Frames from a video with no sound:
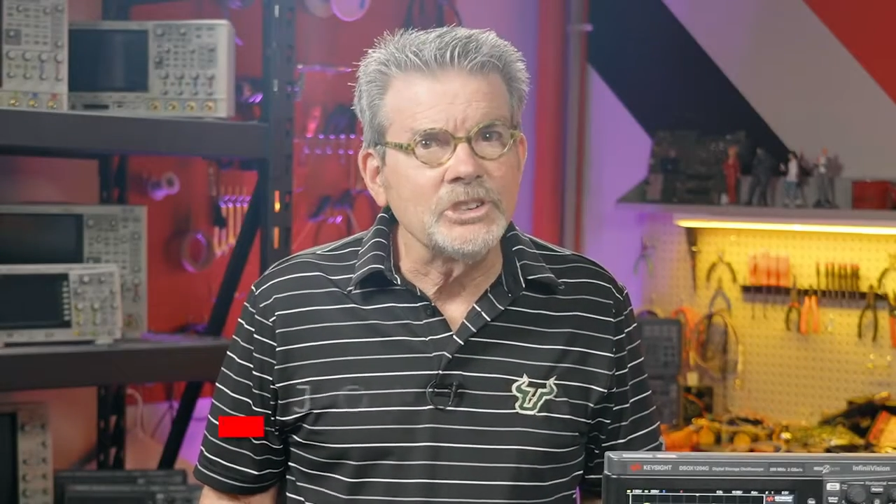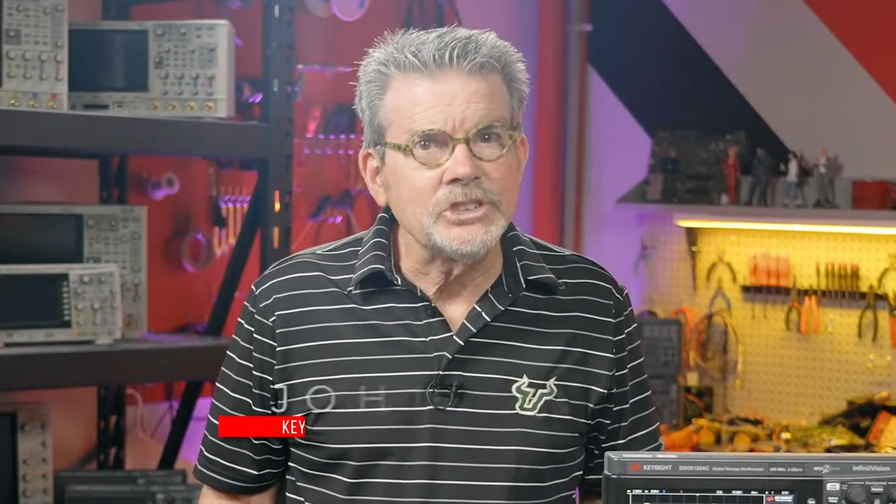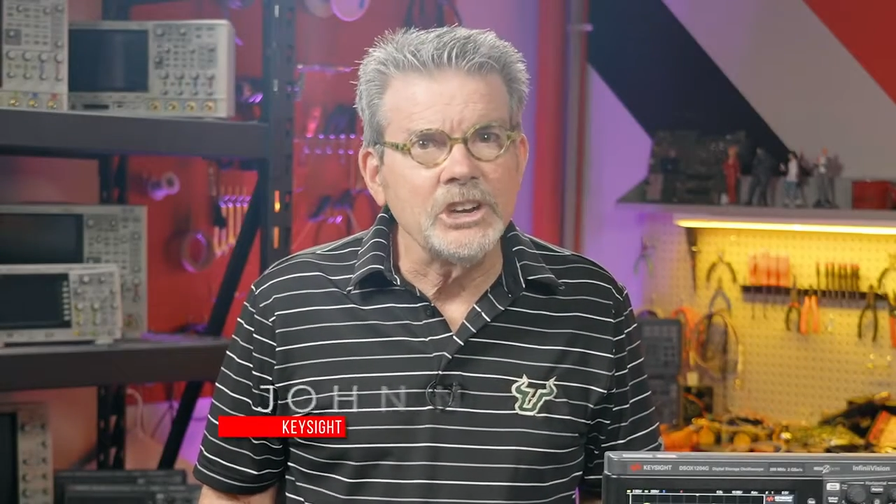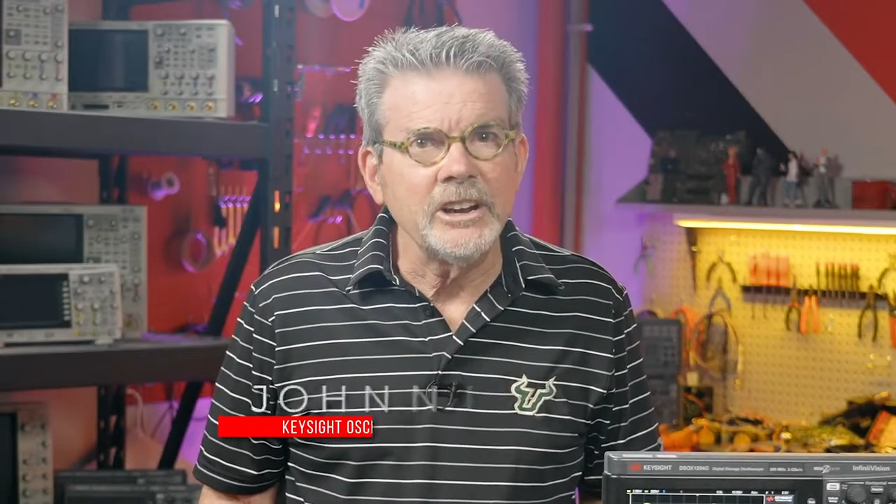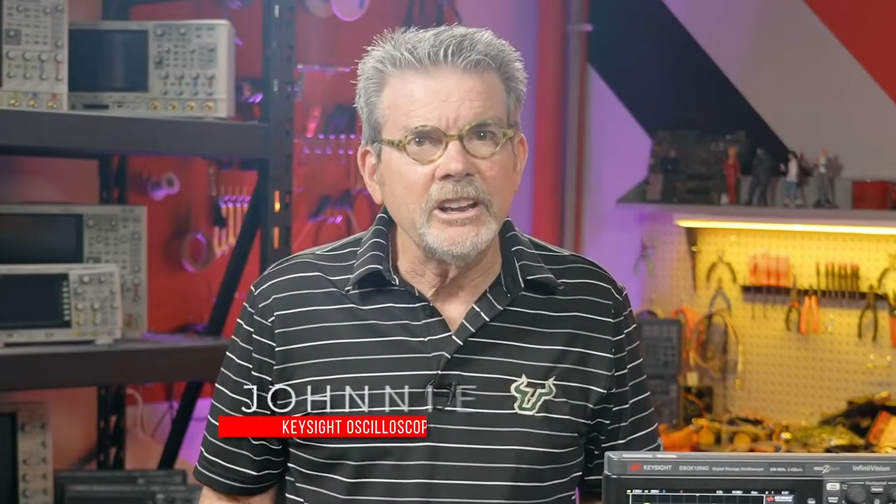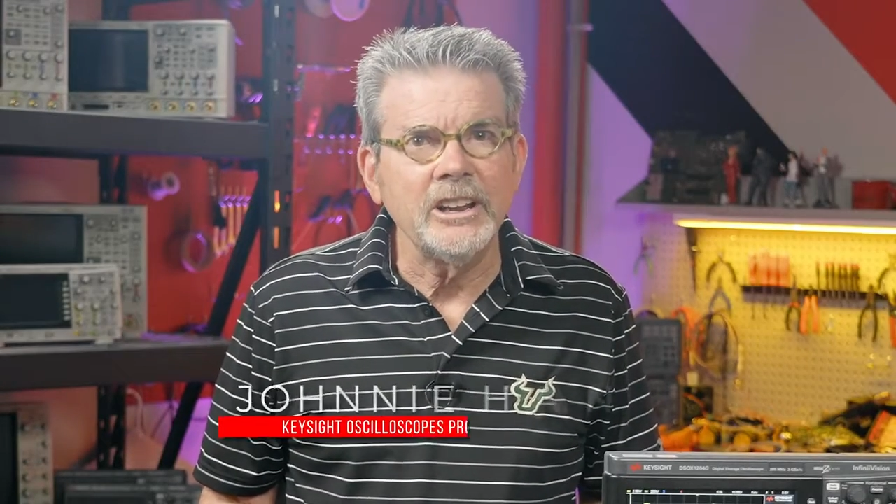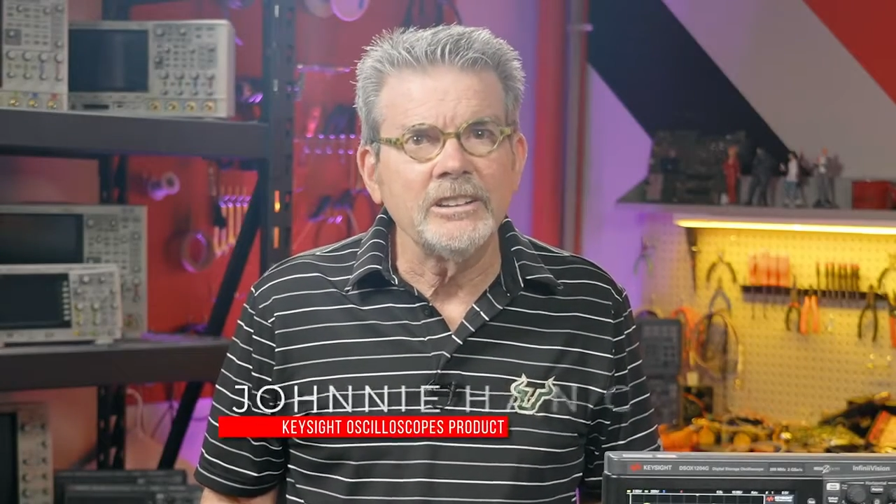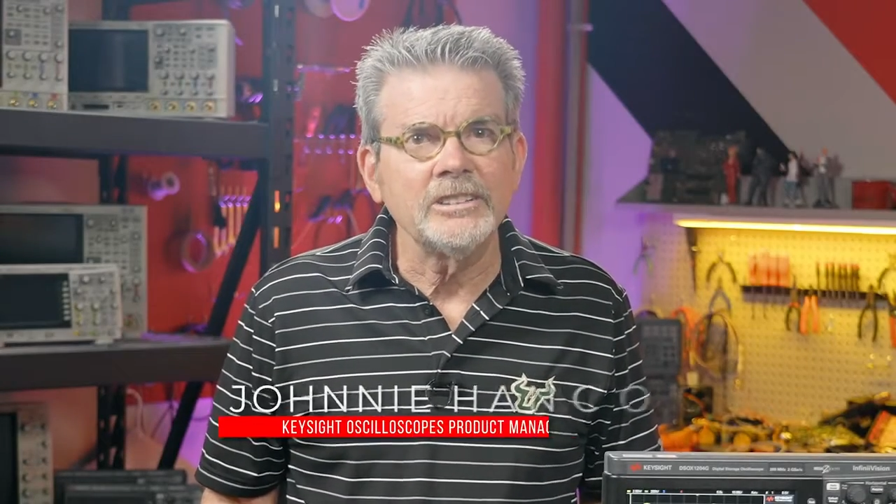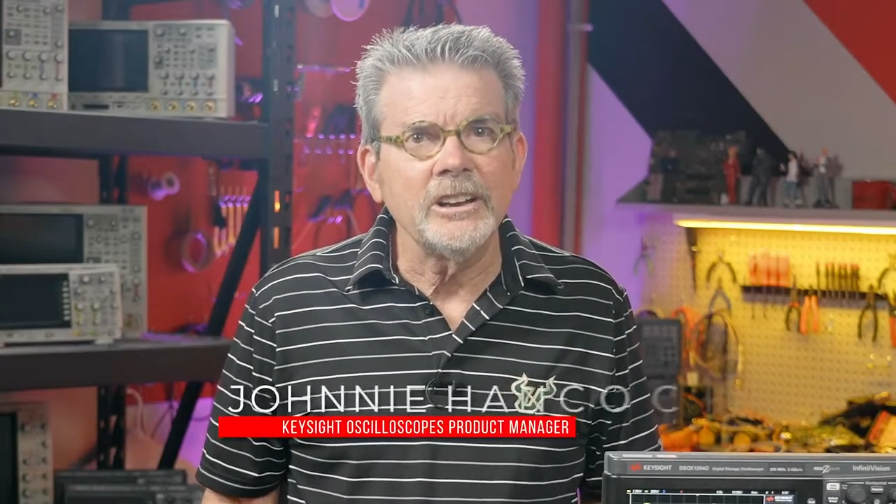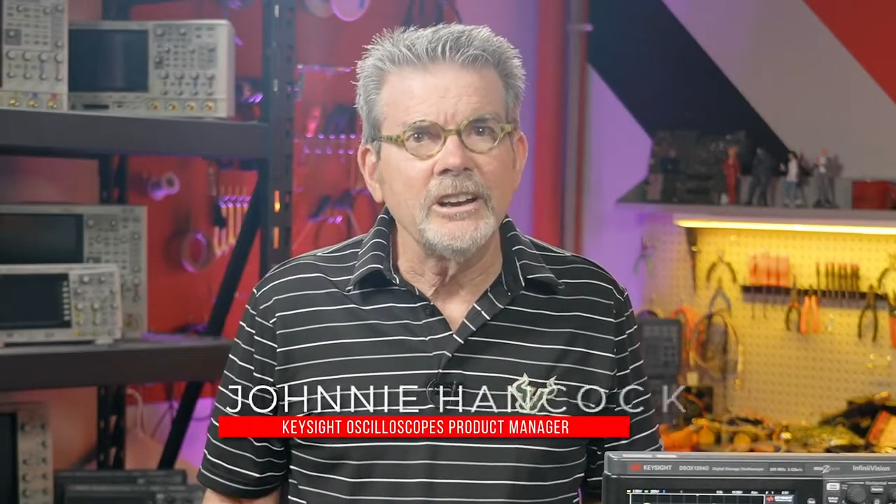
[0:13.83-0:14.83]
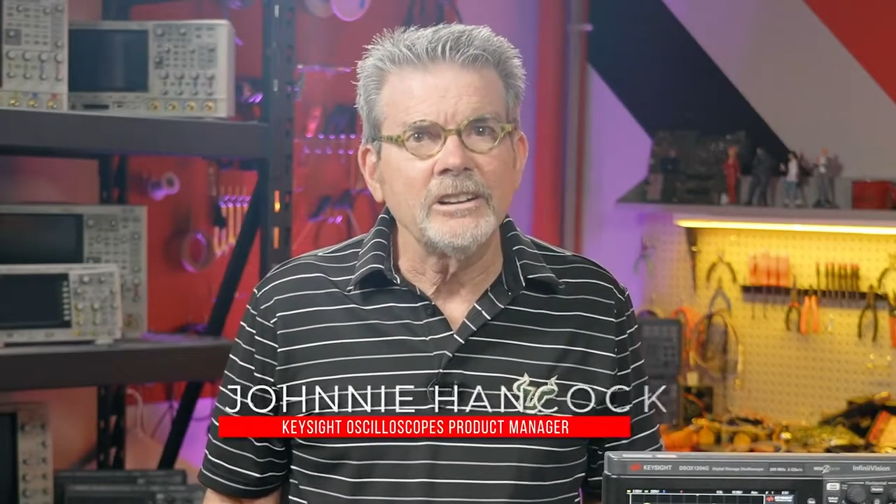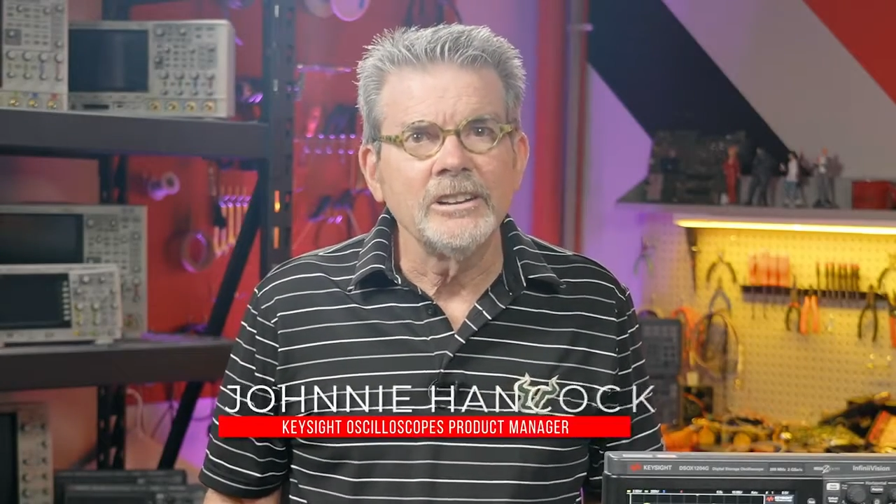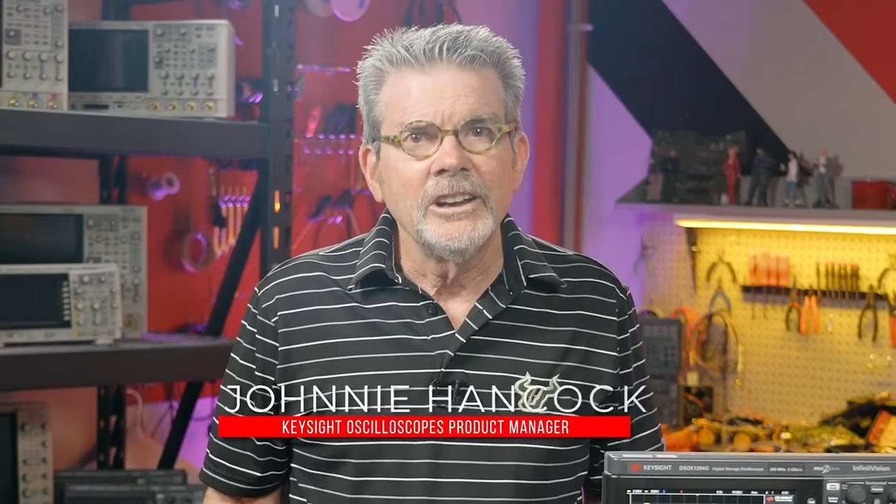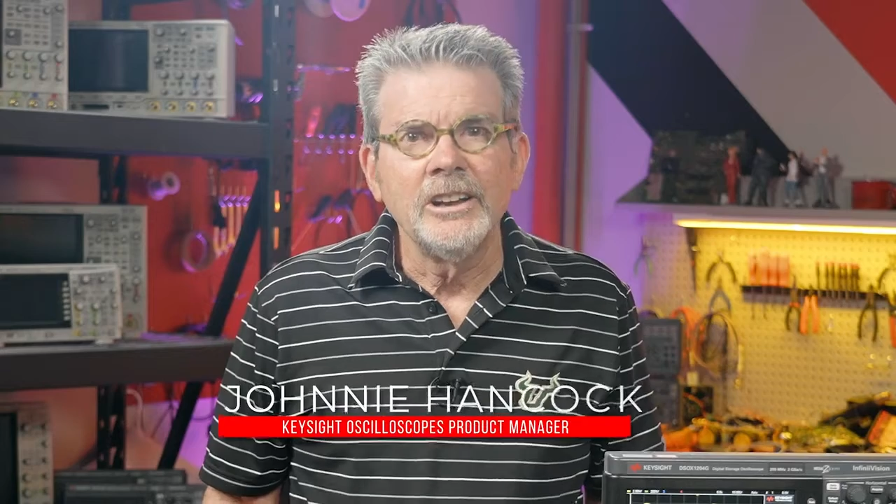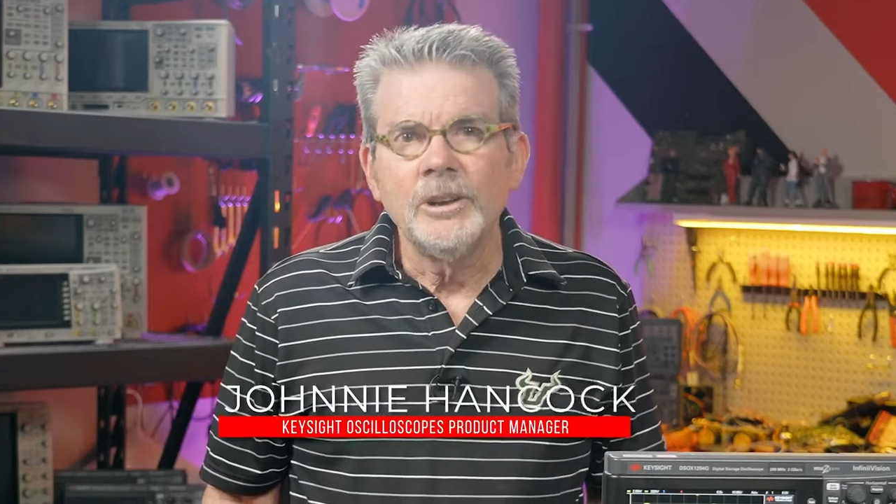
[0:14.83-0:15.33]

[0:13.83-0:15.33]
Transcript: is Johnny Hancock,